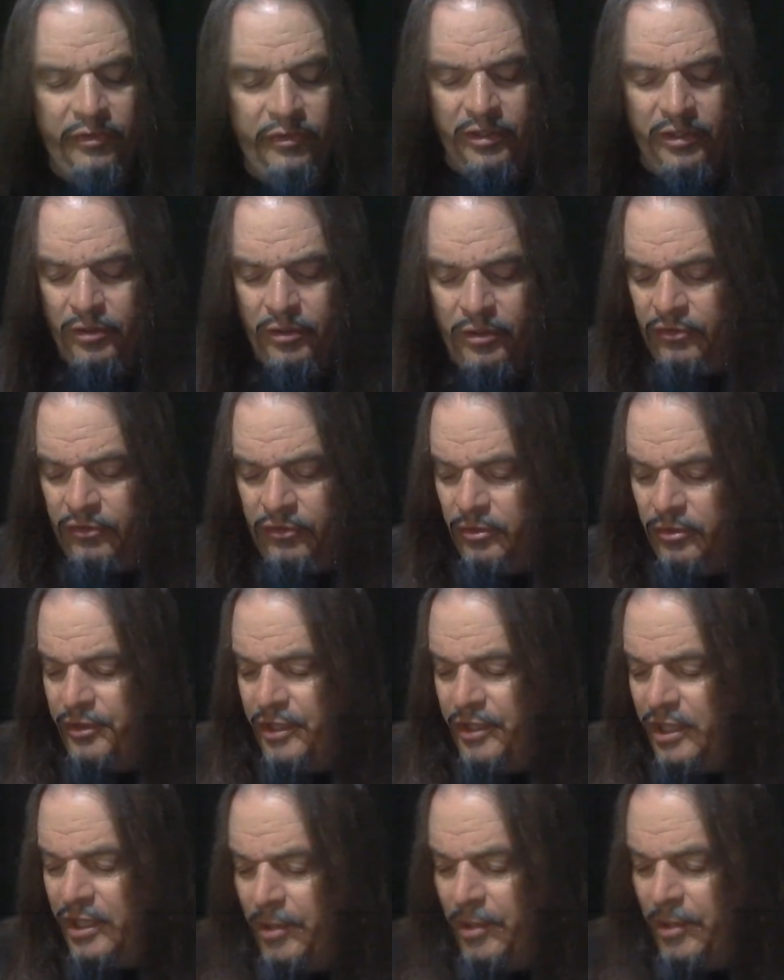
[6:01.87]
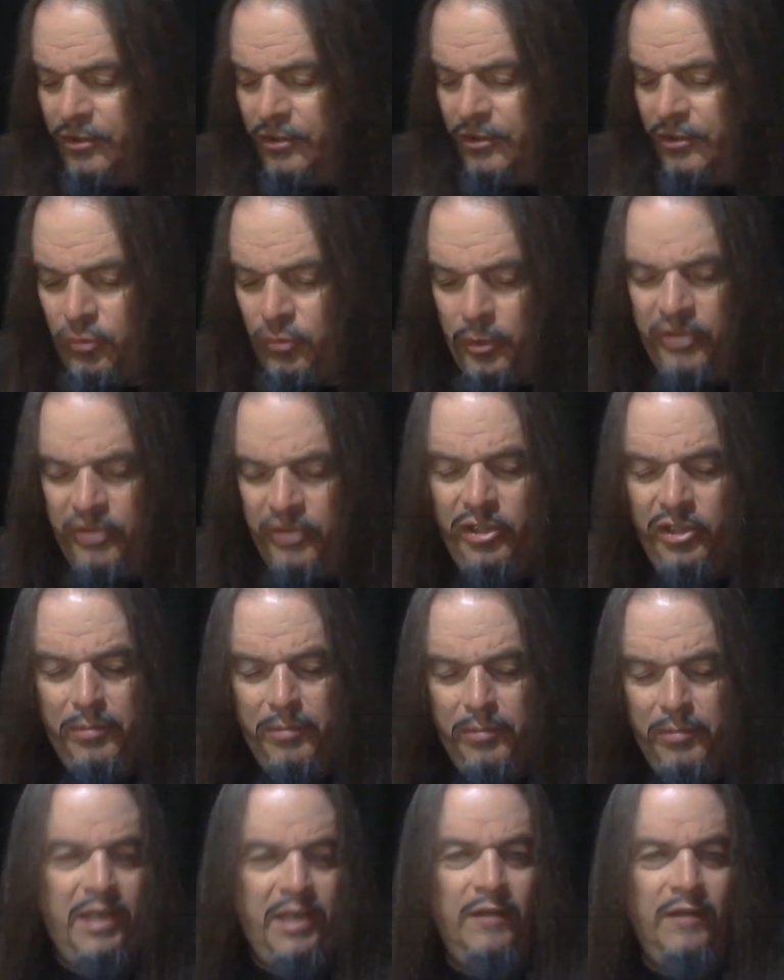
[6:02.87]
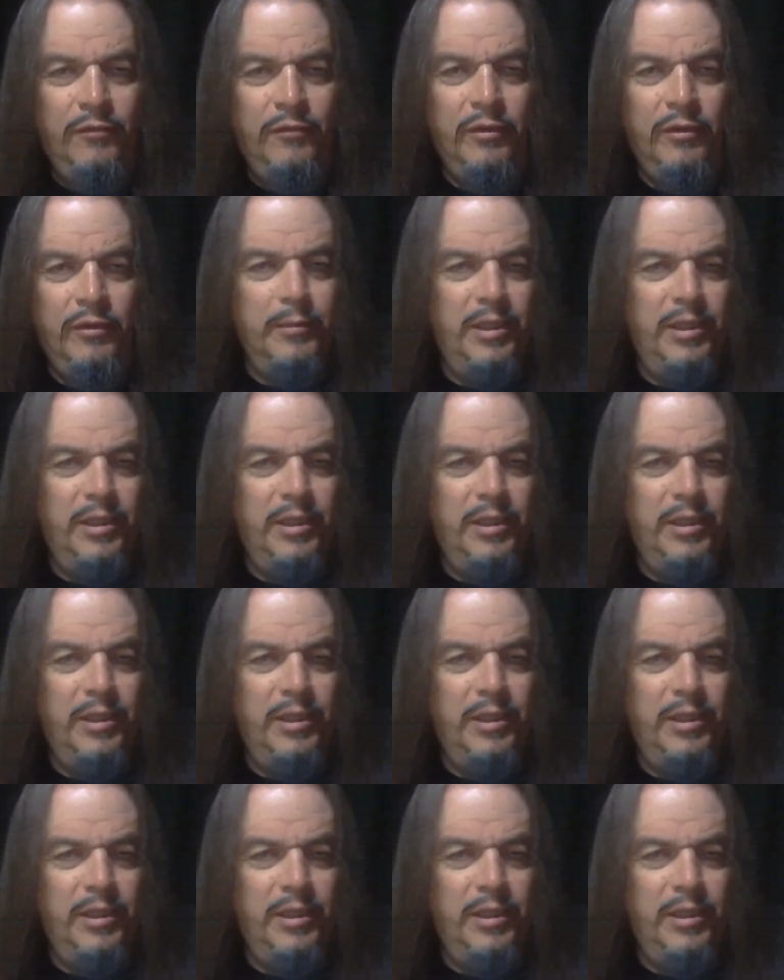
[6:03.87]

there also a thing about switching back and forth?